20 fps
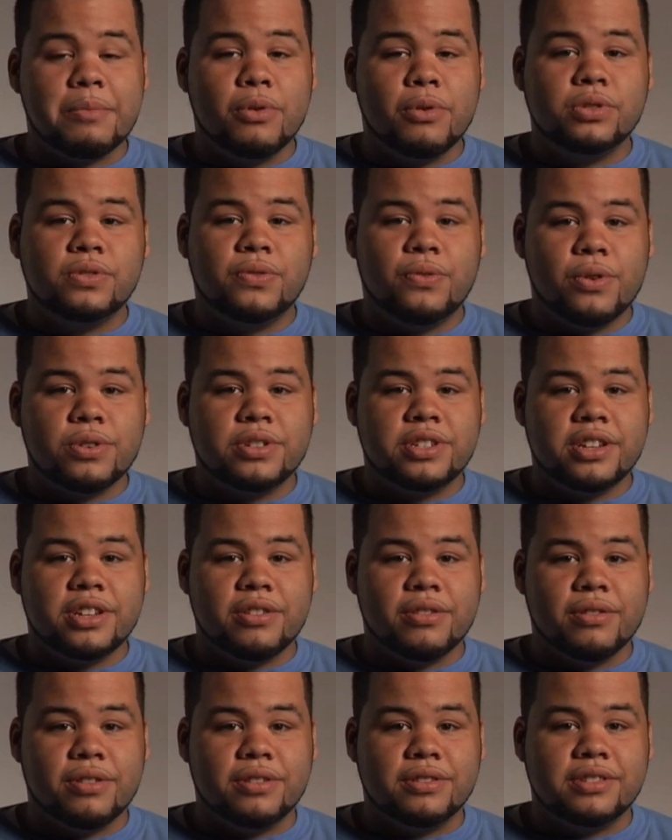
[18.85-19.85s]
most 14 year
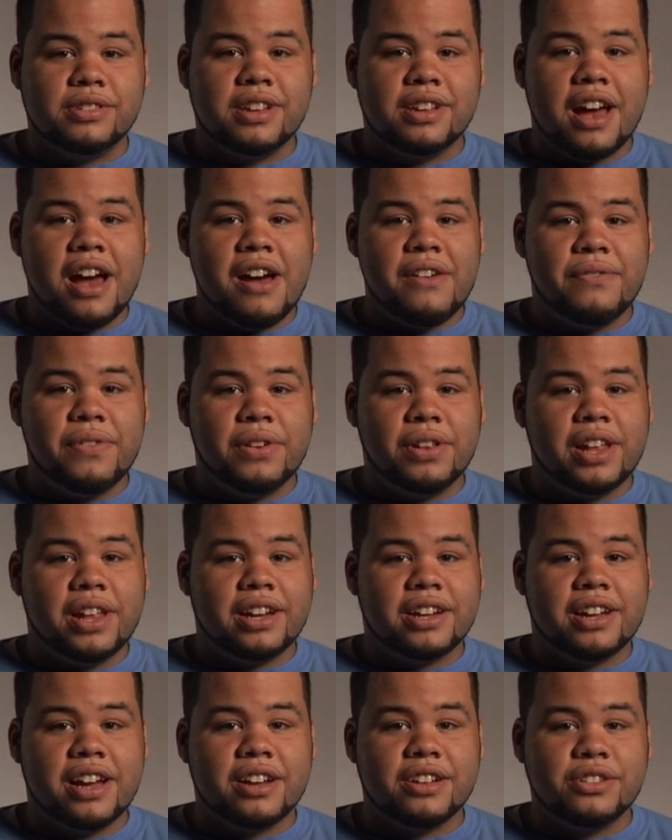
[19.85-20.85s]
olds, I felt
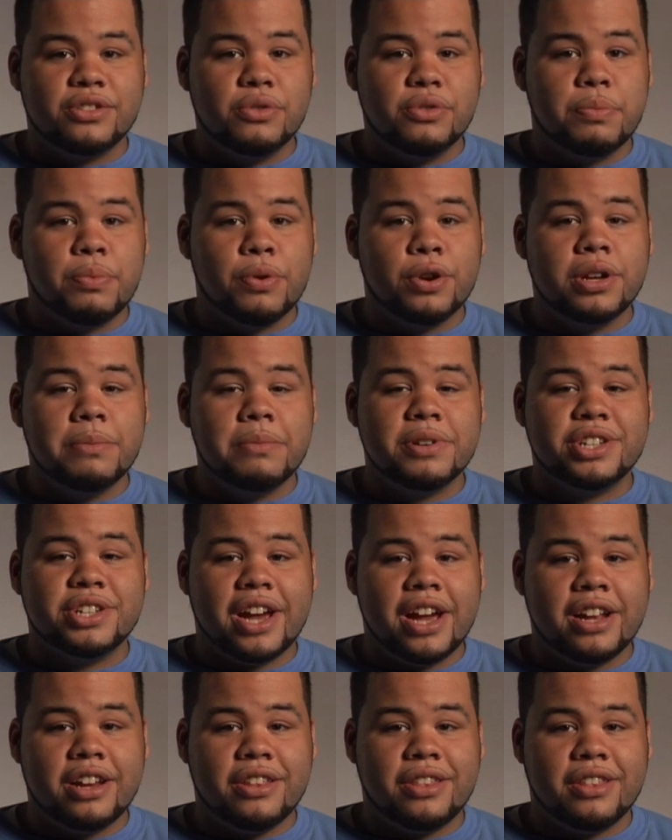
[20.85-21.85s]
like I could do pretty much
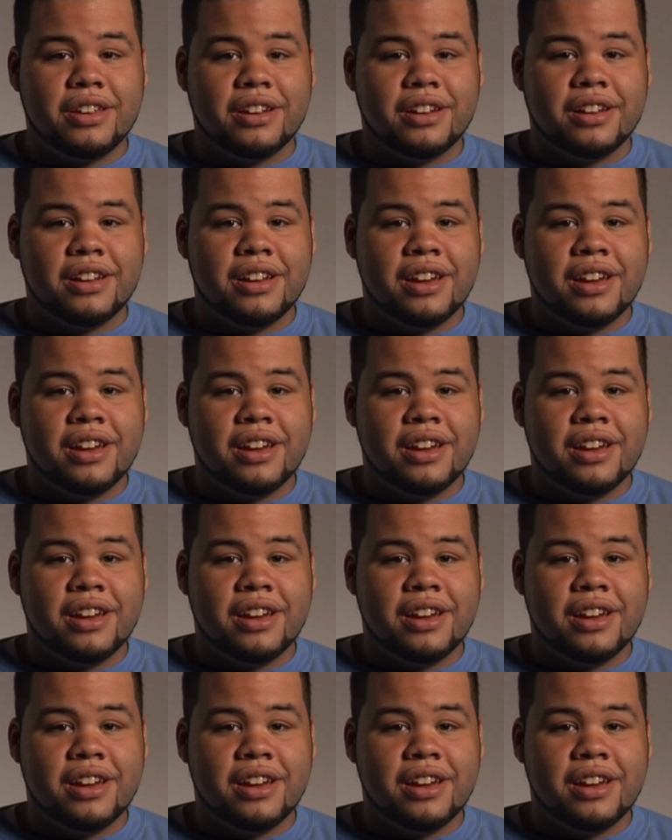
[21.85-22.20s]
anything,